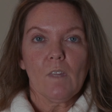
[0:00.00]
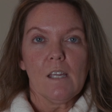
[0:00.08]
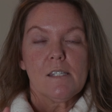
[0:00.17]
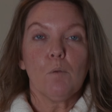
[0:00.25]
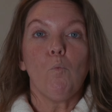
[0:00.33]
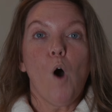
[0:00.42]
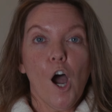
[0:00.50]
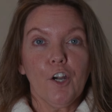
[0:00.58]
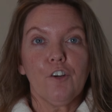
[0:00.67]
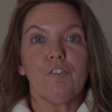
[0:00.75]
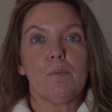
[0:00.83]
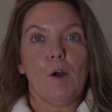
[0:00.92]
some
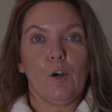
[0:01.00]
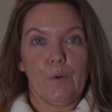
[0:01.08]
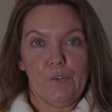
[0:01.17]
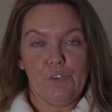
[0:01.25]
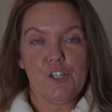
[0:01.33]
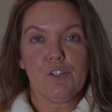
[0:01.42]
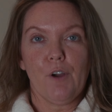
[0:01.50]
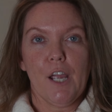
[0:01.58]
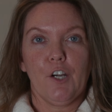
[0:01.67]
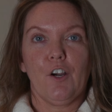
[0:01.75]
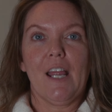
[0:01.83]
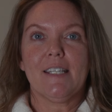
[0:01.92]
water from our
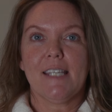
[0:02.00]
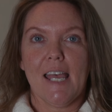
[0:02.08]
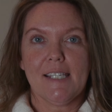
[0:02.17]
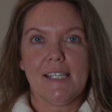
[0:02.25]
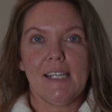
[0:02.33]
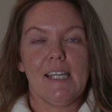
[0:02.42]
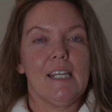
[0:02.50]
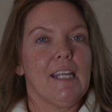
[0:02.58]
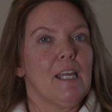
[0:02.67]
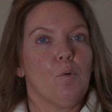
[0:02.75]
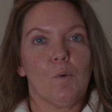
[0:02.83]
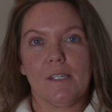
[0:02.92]
refrigerator and tested it.
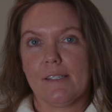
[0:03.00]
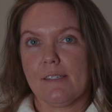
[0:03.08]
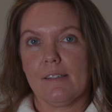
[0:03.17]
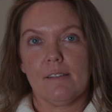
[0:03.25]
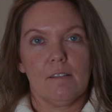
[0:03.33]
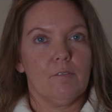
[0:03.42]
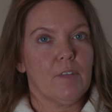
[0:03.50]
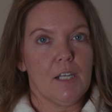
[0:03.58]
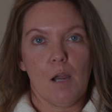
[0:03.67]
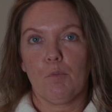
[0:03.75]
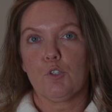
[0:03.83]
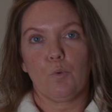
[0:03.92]
The
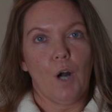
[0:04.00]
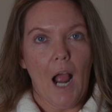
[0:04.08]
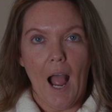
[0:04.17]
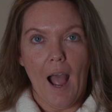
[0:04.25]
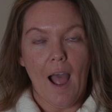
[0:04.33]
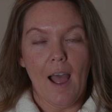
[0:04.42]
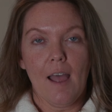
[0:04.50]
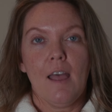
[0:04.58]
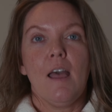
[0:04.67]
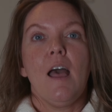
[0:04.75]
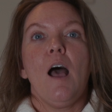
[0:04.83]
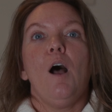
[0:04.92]
numbers were high.
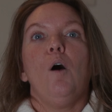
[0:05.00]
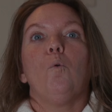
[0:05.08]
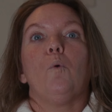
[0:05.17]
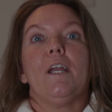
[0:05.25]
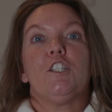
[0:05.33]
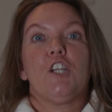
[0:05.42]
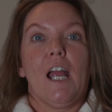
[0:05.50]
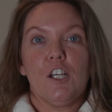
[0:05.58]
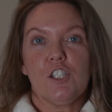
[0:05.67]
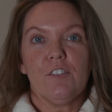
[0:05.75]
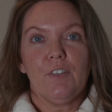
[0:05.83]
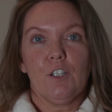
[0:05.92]
We
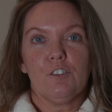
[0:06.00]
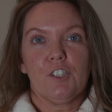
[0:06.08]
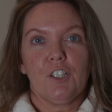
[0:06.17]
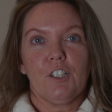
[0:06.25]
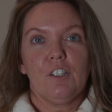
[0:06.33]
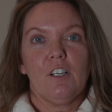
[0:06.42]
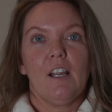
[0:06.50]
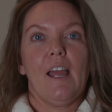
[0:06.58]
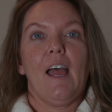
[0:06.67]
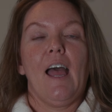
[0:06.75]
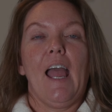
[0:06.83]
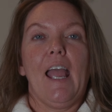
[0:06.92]
changed the filter
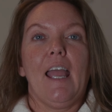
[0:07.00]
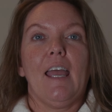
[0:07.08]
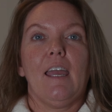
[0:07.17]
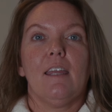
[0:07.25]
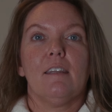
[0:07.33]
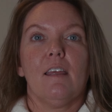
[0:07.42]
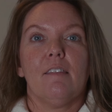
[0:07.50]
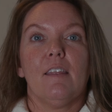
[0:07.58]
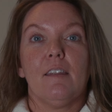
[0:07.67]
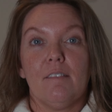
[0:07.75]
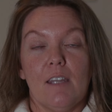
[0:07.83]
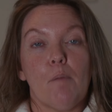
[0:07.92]
and
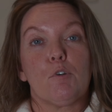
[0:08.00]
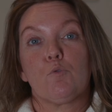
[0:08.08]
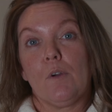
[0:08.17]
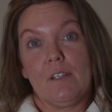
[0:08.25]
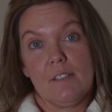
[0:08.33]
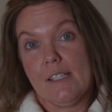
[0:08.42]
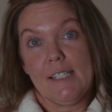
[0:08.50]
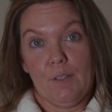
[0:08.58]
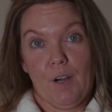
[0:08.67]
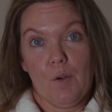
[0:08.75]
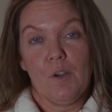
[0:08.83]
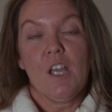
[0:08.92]
the numbers went to
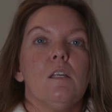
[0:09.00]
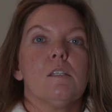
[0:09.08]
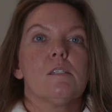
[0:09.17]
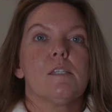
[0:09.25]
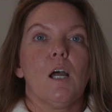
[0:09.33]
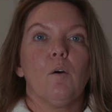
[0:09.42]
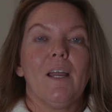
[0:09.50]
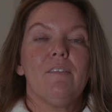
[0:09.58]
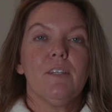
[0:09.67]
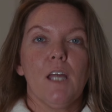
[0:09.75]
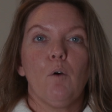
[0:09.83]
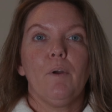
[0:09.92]
0. So
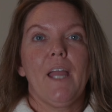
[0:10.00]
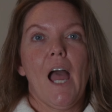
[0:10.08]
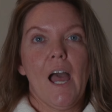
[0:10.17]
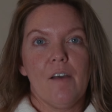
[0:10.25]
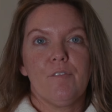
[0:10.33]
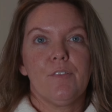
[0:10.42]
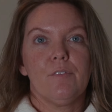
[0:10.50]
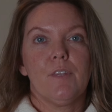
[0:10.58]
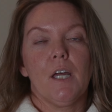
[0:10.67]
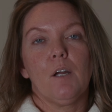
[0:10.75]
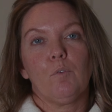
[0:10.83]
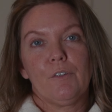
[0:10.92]
even though we have
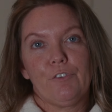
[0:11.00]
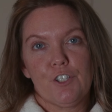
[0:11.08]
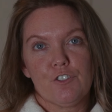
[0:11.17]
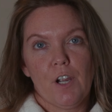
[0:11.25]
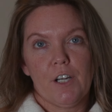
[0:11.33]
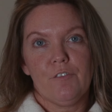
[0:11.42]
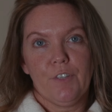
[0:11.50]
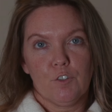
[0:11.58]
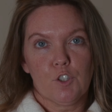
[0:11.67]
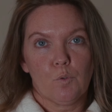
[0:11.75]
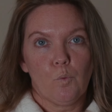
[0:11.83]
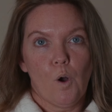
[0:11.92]
the refrigerated
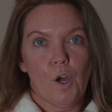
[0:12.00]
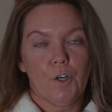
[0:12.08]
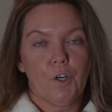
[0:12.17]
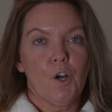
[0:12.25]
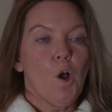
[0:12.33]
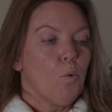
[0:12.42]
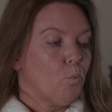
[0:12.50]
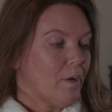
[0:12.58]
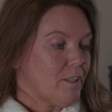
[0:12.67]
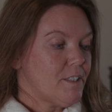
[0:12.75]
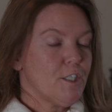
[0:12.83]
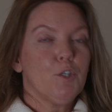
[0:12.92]
filtered water,
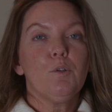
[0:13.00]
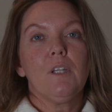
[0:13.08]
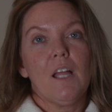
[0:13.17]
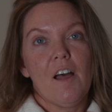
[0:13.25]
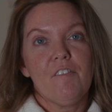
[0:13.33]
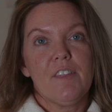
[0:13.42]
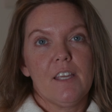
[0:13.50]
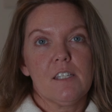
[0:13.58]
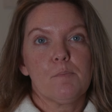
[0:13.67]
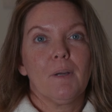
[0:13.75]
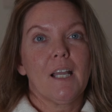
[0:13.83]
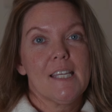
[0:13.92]
we do love
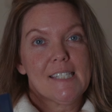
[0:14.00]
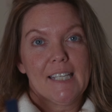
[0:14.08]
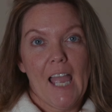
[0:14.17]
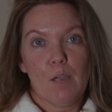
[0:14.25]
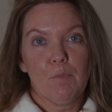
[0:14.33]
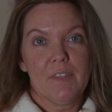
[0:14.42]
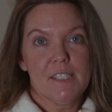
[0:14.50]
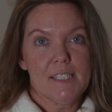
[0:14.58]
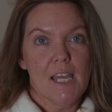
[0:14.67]
this because it came with this